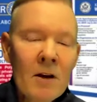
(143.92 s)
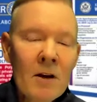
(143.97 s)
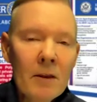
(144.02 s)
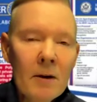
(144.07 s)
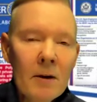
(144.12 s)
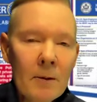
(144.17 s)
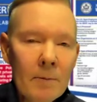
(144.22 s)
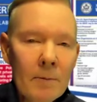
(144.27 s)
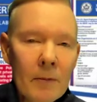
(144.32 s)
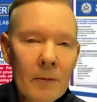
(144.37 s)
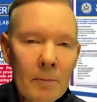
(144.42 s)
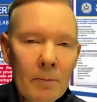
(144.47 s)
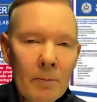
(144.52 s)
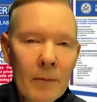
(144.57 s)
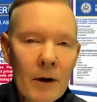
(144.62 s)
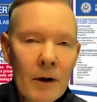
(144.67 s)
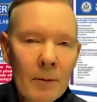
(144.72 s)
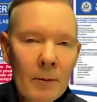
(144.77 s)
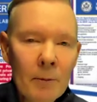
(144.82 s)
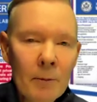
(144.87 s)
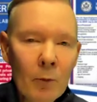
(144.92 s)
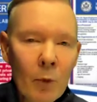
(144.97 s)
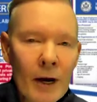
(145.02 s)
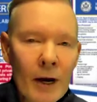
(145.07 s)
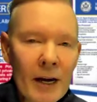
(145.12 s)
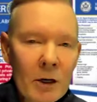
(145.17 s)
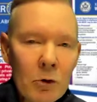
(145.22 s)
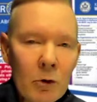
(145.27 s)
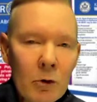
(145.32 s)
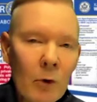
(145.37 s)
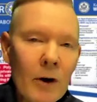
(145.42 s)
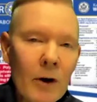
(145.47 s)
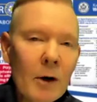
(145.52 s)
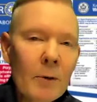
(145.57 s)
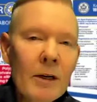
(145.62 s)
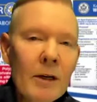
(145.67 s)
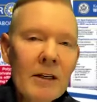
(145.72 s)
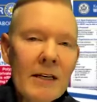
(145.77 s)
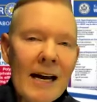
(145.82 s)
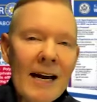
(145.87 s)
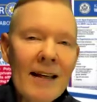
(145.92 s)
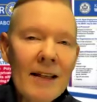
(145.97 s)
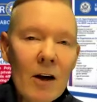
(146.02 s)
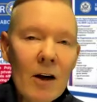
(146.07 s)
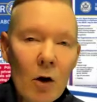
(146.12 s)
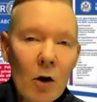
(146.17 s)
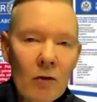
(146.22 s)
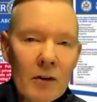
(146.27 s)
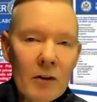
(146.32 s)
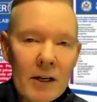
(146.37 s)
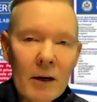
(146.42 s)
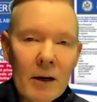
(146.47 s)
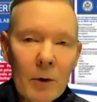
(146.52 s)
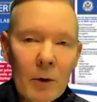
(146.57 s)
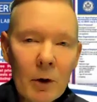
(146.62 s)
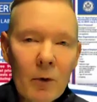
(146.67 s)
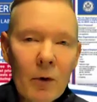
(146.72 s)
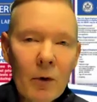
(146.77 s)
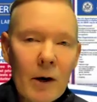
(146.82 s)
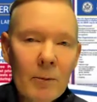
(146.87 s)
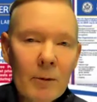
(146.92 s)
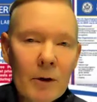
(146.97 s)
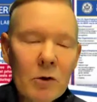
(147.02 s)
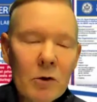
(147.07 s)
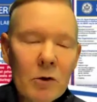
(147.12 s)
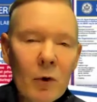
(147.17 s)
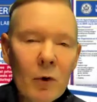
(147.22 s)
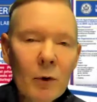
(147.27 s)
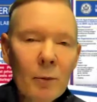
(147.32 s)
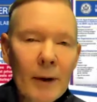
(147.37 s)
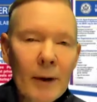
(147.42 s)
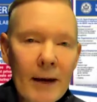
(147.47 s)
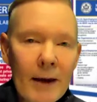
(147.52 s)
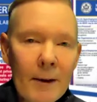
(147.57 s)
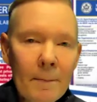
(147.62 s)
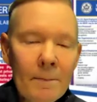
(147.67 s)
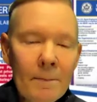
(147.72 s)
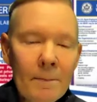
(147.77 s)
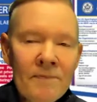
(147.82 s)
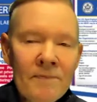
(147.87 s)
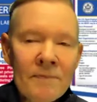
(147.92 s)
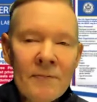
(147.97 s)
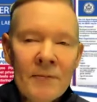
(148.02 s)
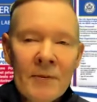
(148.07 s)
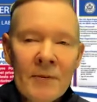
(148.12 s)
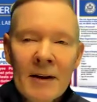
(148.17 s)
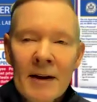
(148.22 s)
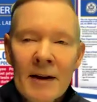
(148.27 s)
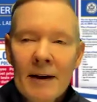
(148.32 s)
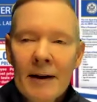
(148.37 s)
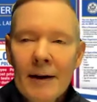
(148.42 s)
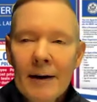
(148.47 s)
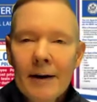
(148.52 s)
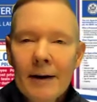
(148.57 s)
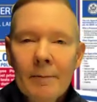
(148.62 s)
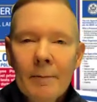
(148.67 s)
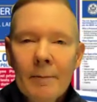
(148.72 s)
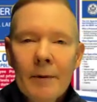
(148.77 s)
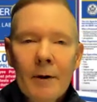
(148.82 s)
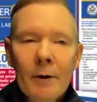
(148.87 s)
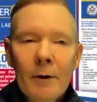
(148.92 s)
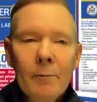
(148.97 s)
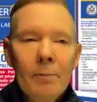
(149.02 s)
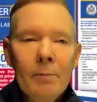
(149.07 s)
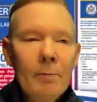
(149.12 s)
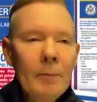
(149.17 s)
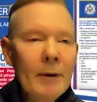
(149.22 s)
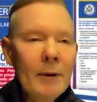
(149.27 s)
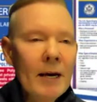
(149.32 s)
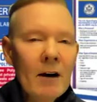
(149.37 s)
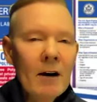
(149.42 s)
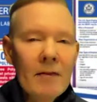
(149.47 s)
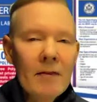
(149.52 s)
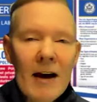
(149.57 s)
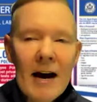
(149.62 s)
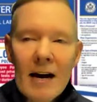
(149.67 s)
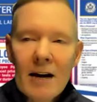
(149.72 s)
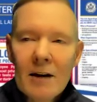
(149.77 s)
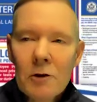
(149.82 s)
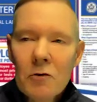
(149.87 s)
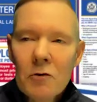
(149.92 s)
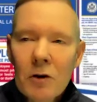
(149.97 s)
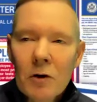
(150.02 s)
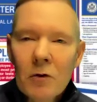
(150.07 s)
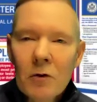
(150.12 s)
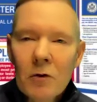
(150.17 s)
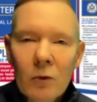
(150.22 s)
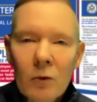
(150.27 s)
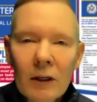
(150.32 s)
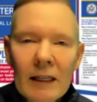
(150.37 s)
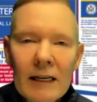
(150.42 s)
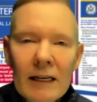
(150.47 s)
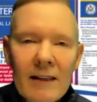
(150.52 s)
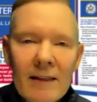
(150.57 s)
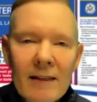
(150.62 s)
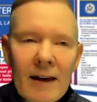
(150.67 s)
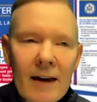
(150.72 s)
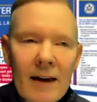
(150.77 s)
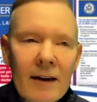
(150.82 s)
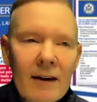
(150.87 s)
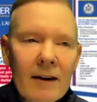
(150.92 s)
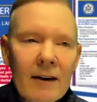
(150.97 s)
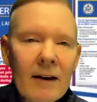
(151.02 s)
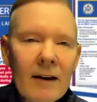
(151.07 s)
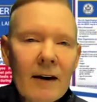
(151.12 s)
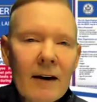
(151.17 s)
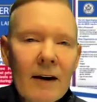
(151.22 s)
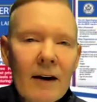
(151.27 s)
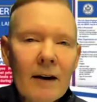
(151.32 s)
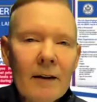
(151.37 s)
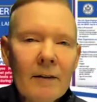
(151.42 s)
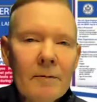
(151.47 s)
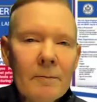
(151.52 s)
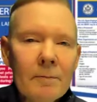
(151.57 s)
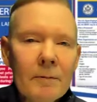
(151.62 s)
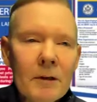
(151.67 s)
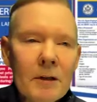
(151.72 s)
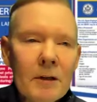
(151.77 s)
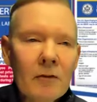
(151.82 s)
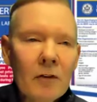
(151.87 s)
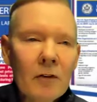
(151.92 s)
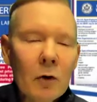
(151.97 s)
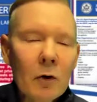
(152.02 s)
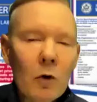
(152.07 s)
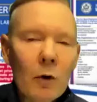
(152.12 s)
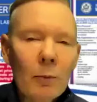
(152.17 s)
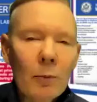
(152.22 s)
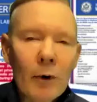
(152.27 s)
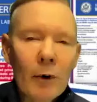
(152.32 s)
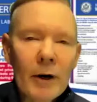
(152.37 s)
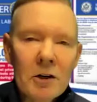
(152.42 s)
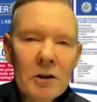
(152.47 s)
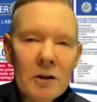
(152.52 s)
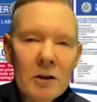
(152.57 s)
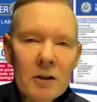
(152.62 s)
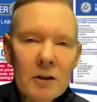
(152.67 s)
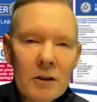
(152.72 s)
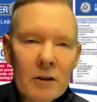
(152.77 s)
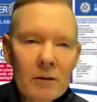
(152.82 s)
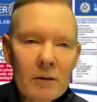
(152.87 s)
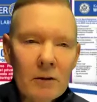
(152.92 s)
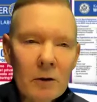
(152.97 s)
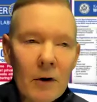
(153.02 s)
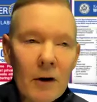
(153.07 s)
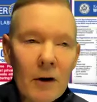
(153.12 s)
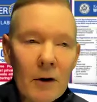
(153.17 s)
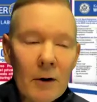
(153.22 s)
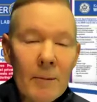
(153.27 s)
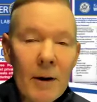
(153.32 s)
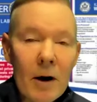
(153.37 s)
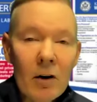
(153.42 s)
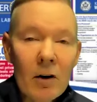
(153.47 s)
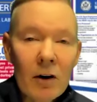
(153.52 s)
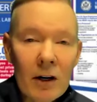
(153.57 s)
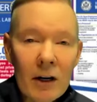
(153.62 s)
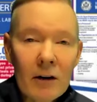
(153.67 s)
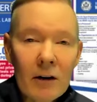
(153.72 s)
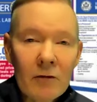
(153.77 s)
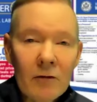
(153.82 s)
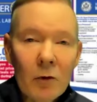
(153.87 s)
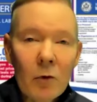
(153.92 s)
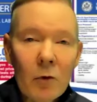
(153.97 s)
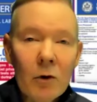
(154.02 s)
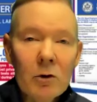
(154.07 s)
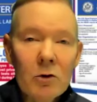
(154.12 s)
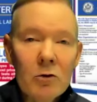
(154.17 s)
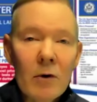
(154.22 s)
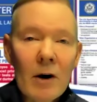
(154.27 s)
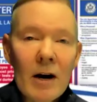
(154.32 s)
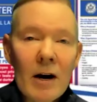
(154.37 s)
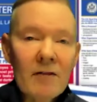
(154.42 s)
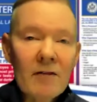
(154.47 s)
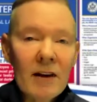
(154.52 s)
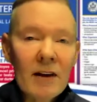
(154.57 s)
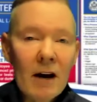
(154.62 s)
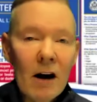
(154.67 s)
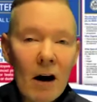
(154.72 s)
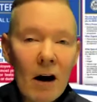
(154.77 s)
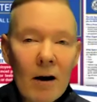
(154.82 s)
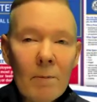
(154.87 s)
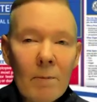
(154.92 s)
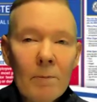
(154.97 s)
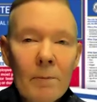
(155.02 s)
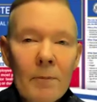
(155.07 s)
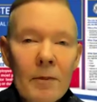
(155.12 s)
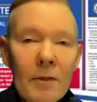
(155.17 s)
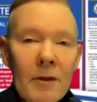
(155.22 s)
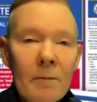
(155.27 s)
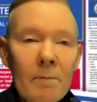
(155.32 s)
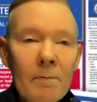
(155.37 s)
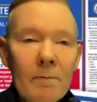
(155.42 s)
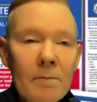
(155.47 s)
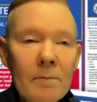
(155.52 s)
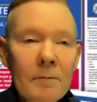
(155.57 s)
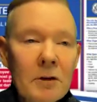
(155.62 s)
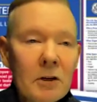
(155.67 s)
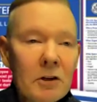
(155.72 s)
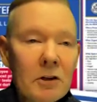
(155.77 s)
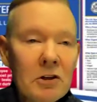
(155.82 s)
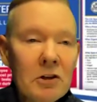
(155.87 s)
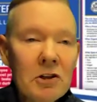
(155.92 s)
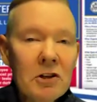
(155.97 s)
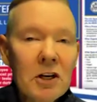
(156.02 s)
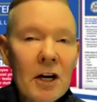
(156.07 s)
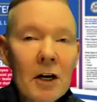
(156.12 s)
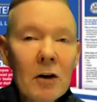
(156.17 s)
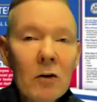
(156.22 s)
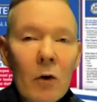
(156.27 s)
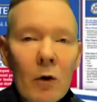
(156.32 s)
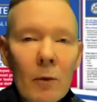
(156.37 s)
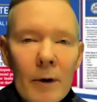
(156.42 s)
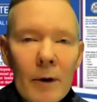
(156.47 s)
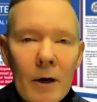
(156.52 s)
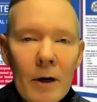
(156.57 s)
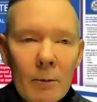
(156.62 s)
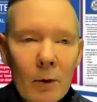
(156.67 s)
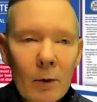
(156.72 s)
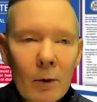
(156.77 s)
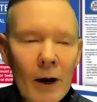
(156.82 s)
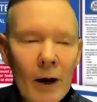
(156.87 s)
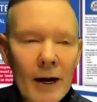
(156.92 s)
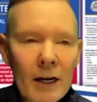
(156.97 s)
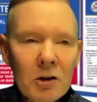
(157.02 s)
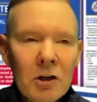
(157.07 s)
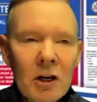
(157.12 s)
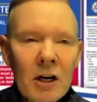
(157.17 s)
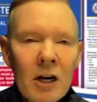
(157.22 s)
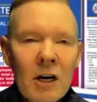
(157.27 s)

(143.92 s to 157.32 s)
the minimum wage requirements and the overtime requirements would be. Beyond that, you can really thank different corporations throughout America for driving up the just general minimum wage.